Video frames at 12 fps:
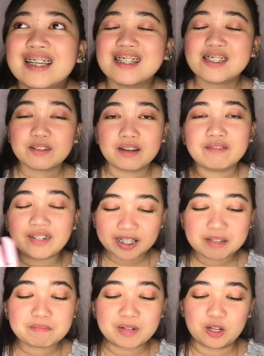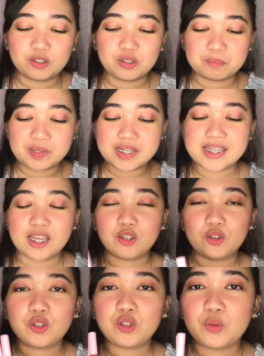So, I'm very proud to
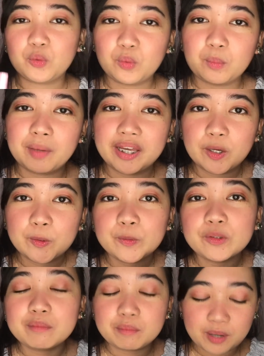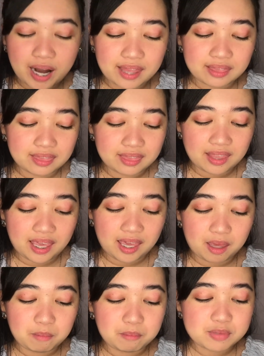present to you my own brand
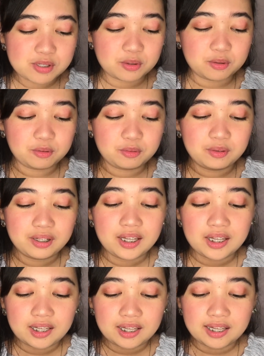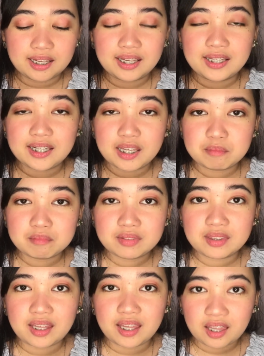name. So, I
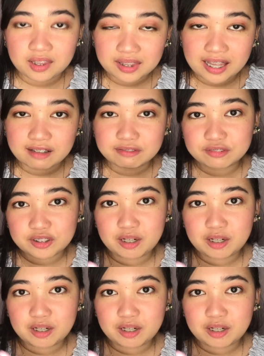named it after